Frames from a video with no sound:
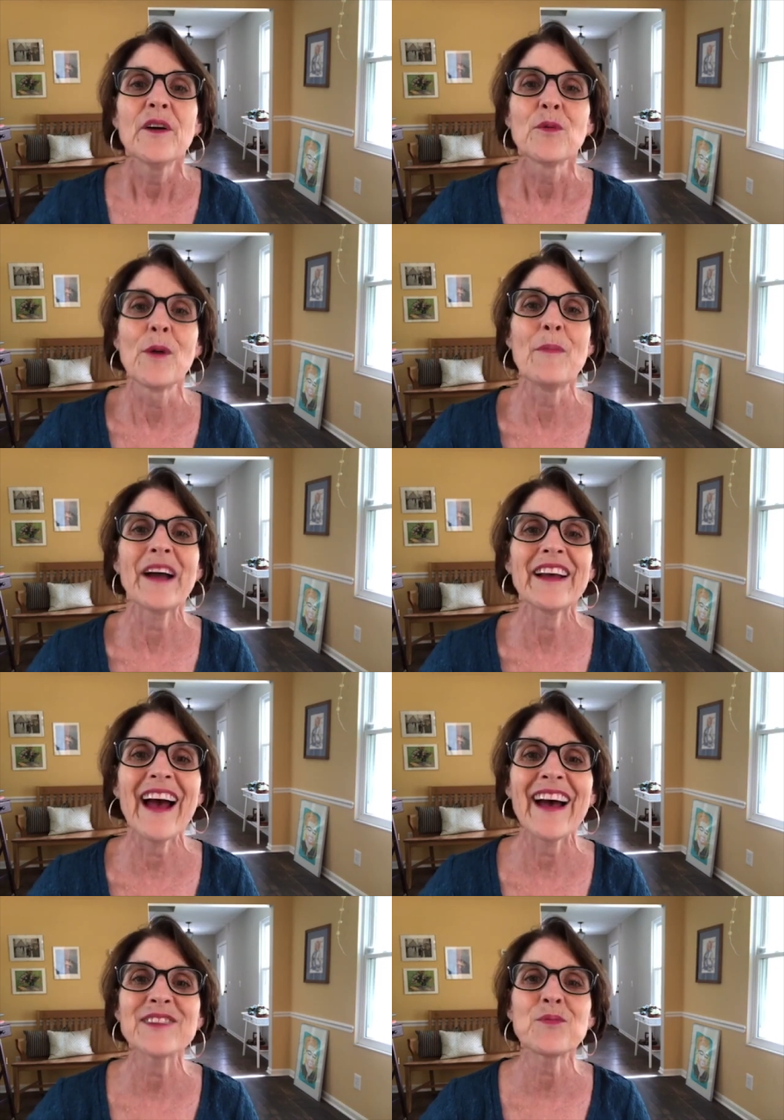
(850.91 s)
Rebecca
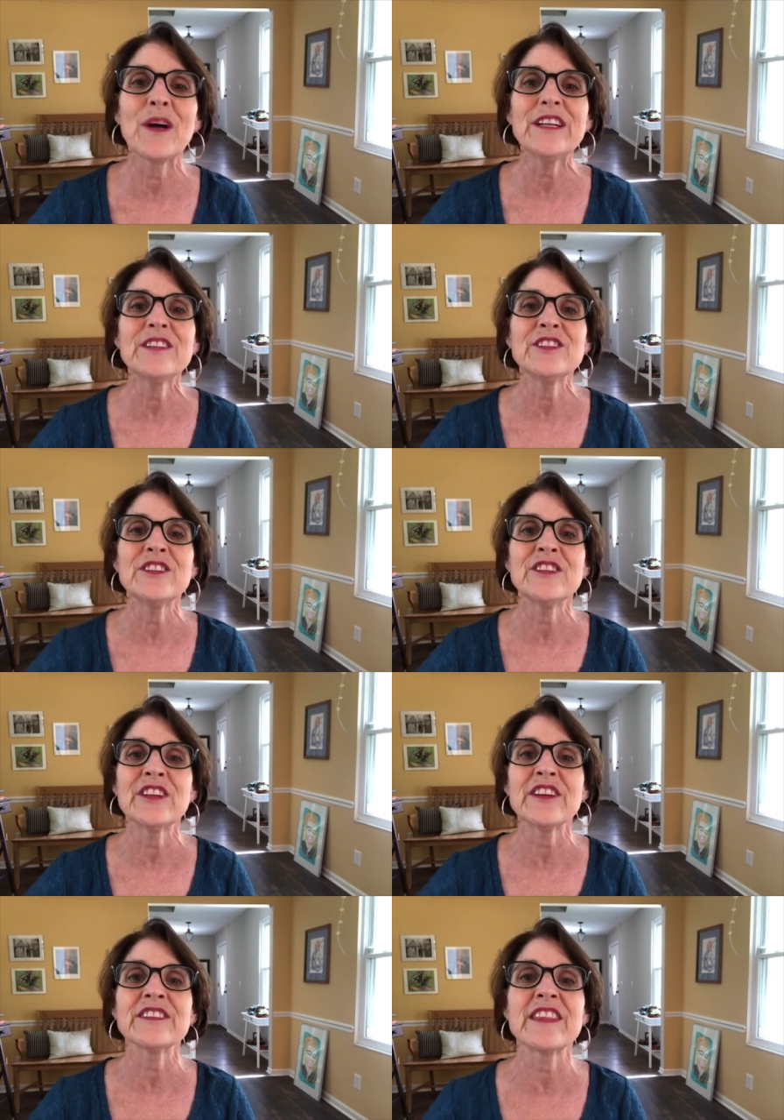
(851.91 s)
asked, what
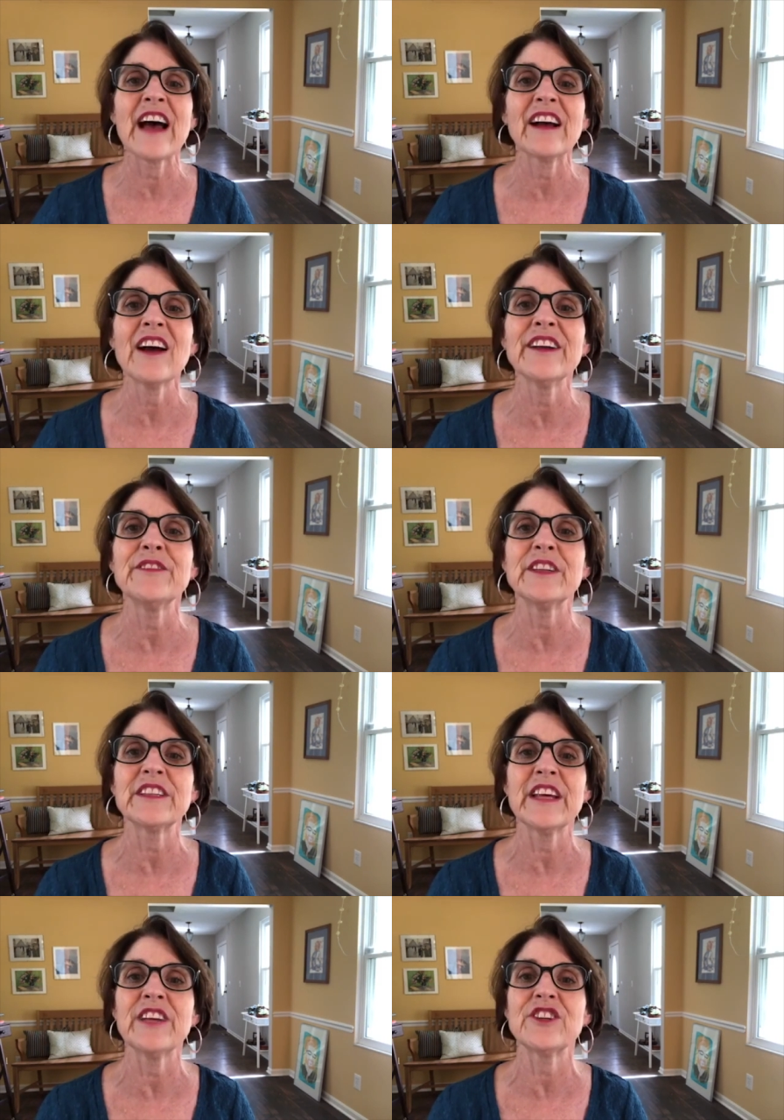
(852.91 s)
does that kind of
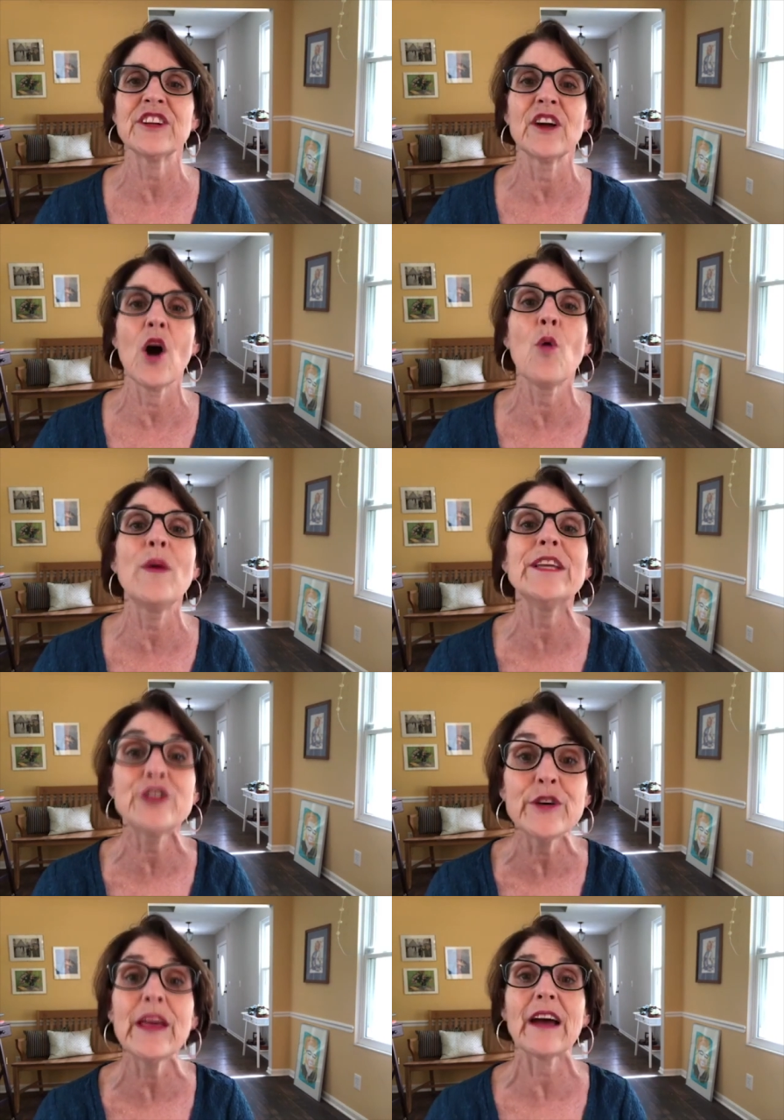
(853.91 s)
dictation... Oh, we do
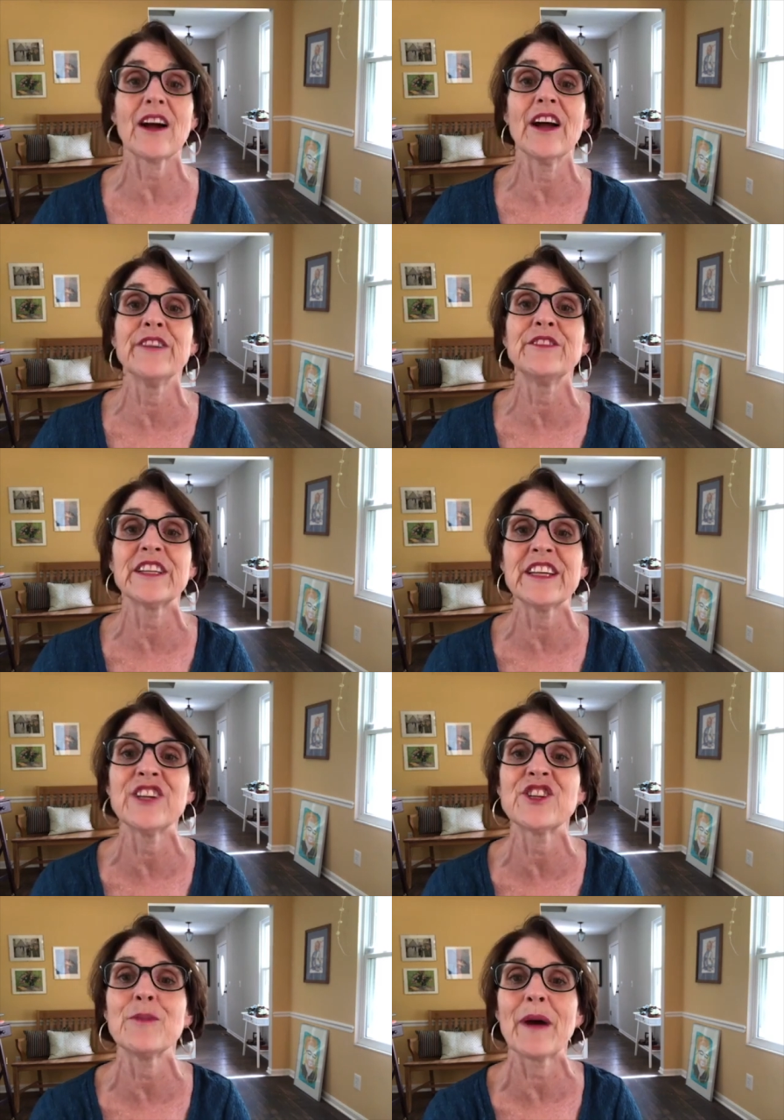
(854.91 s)
that kind of
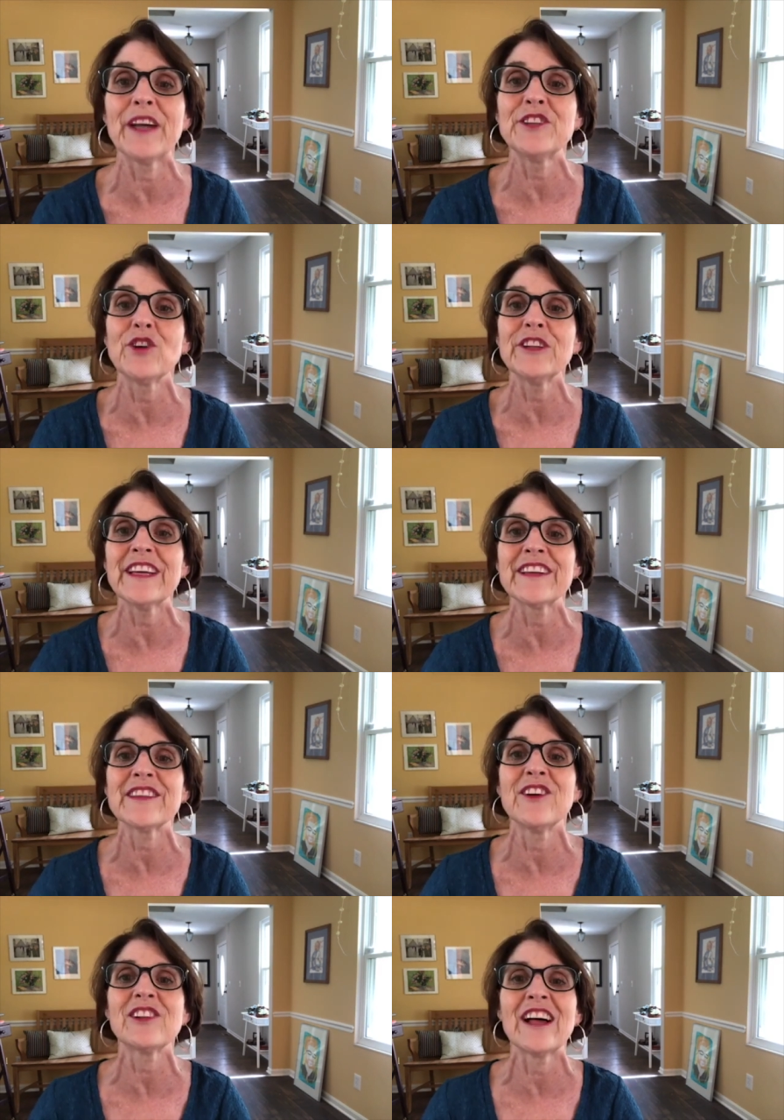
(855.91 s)
dictation in my adult
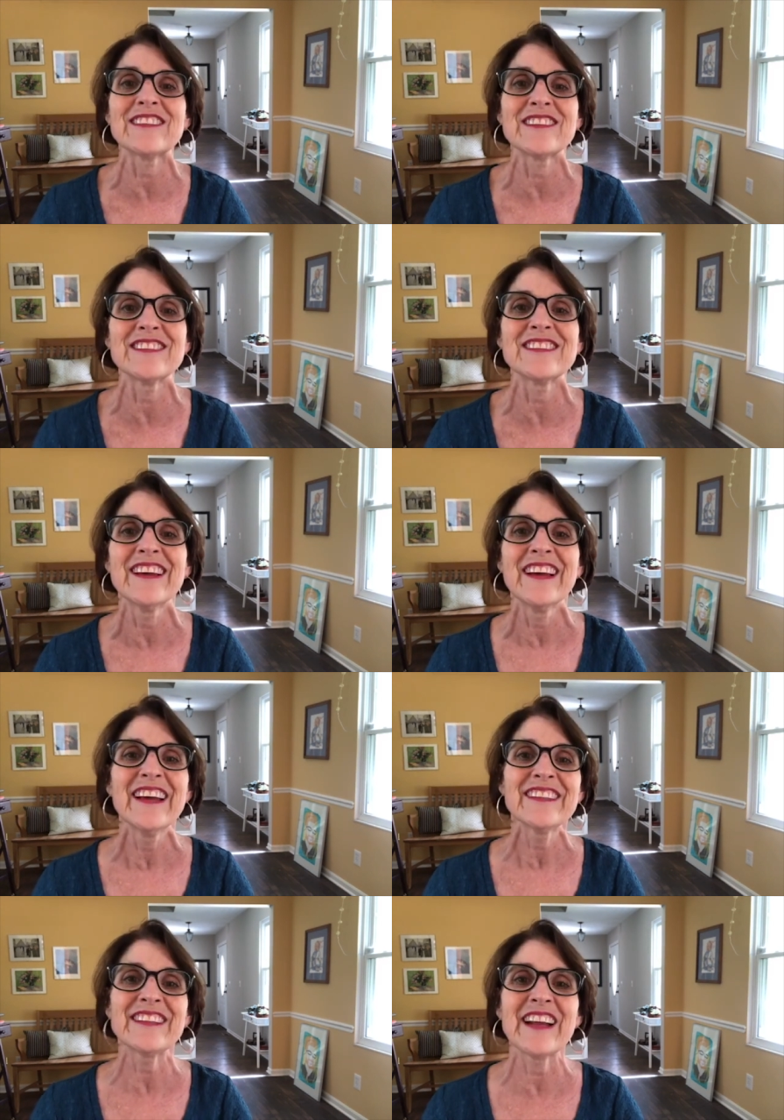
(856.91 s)
ESL classes.
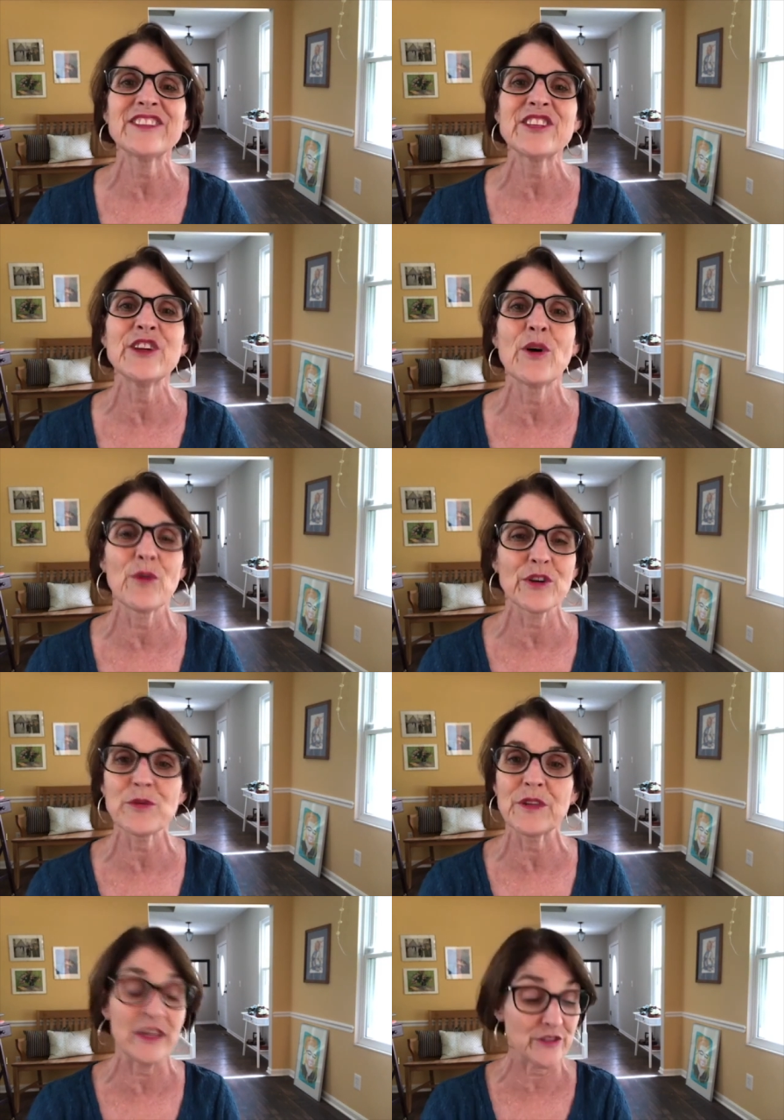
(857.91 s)
It's nice to know it works
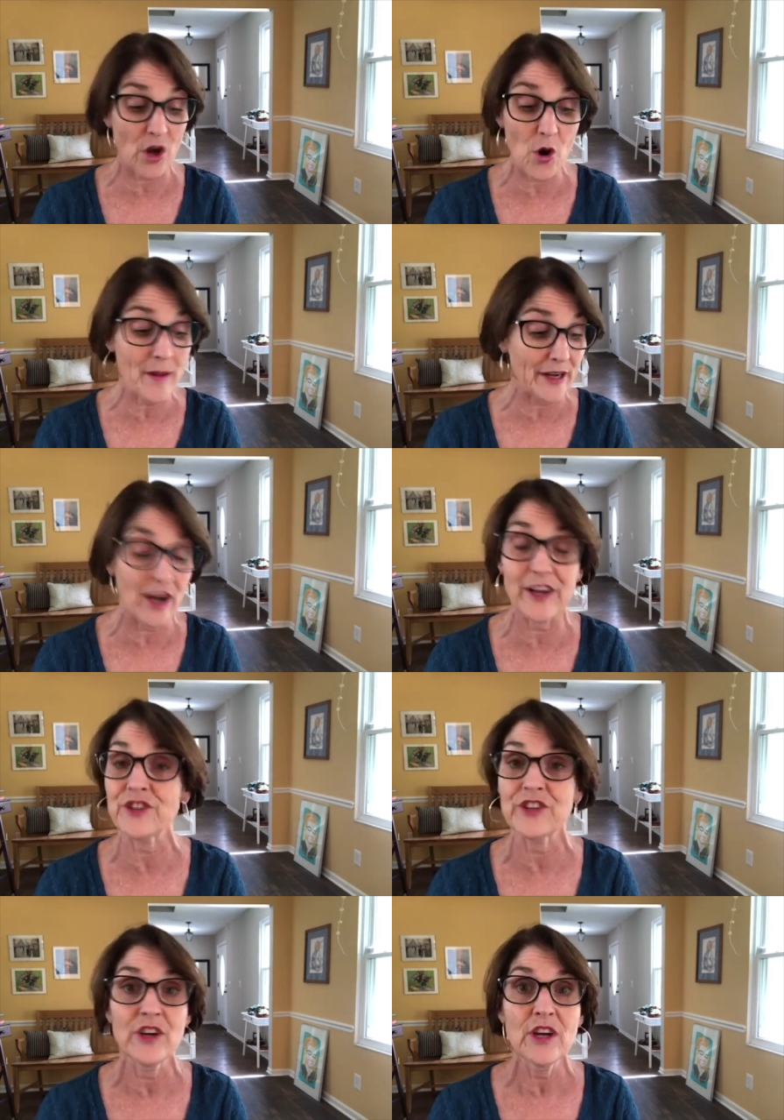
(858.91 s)
with kids. Oh my gosh,
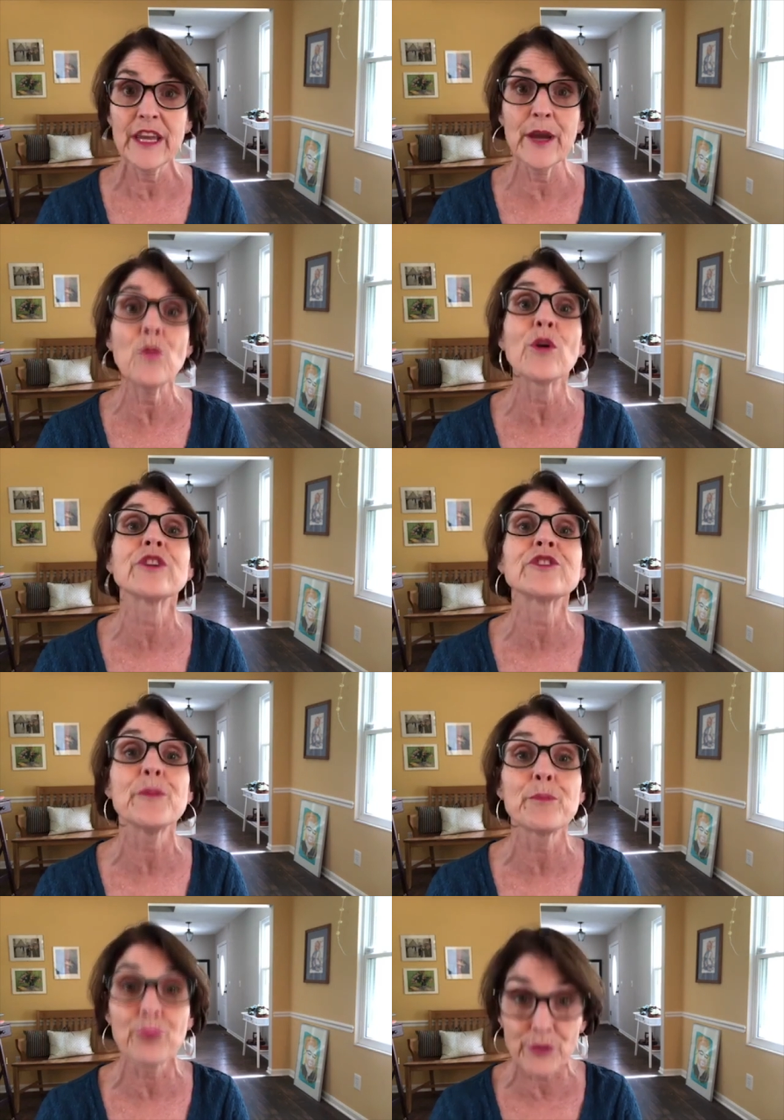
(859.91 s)
it works
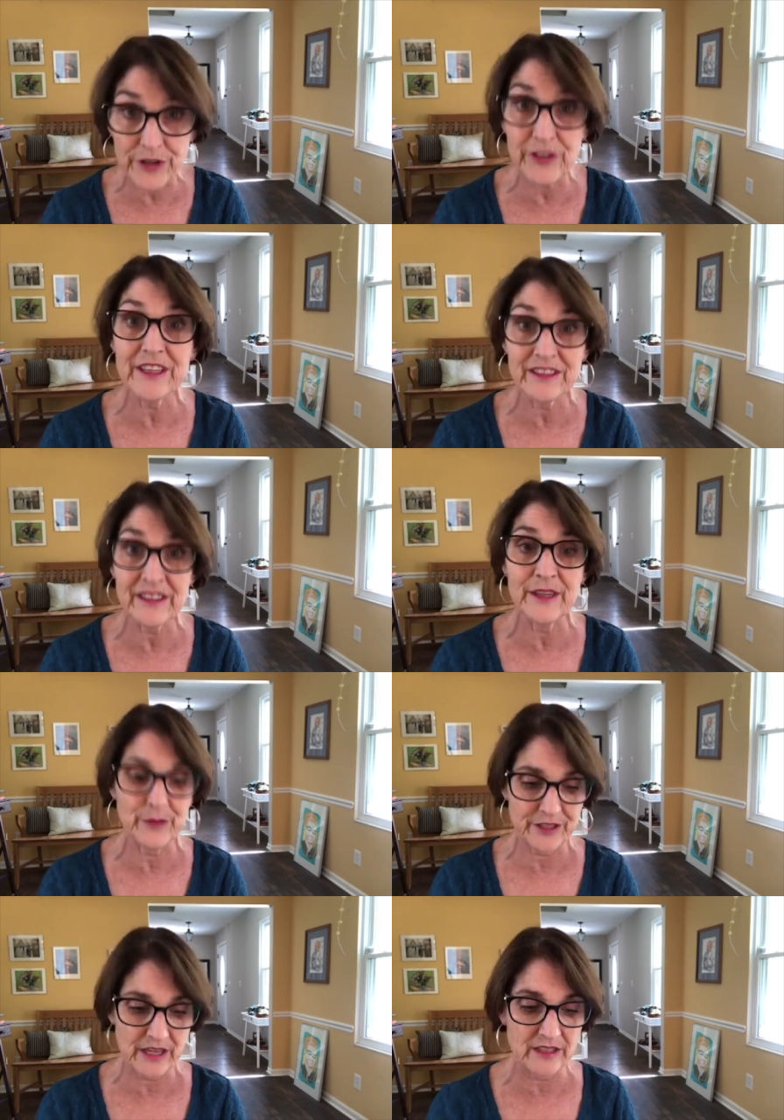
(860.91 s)
brilliantly
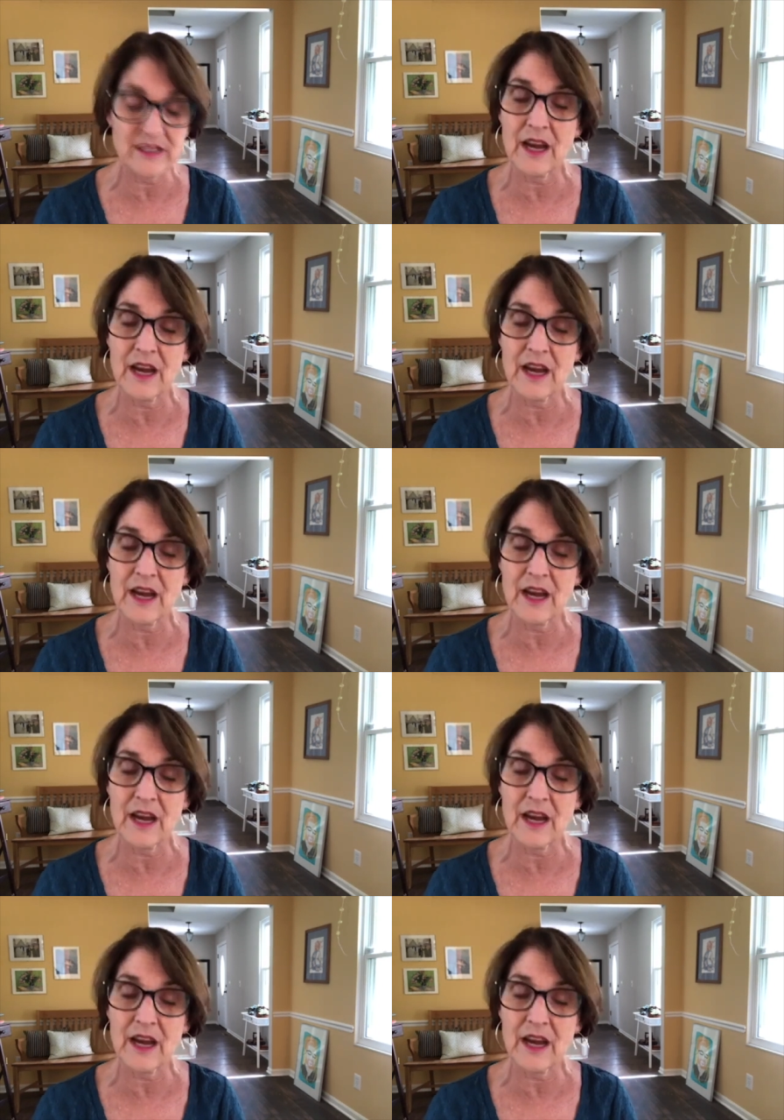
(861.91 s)
with kids.